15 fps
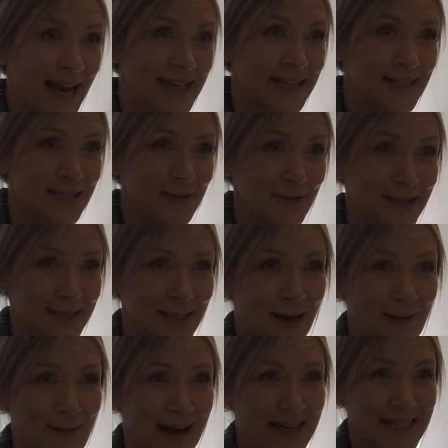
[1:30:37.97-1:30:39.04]
under the stress that
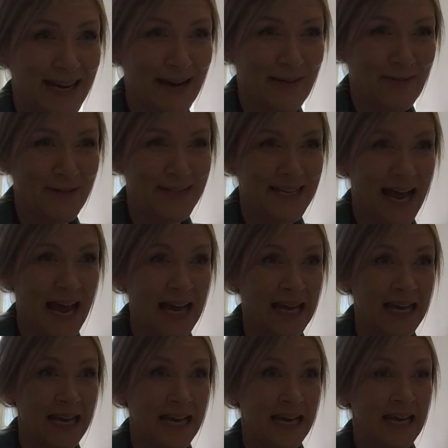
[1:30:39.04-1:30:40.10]
I'm under every
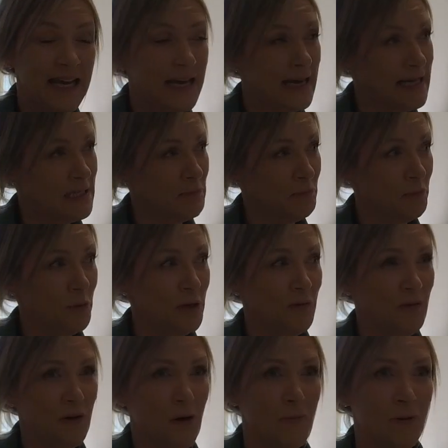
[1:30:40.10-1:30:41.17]
day is pretty
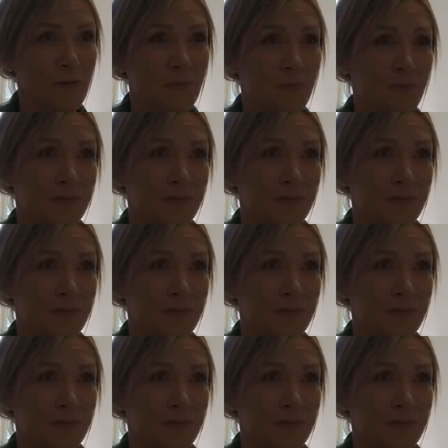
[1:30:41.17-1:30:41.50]
phenomenal.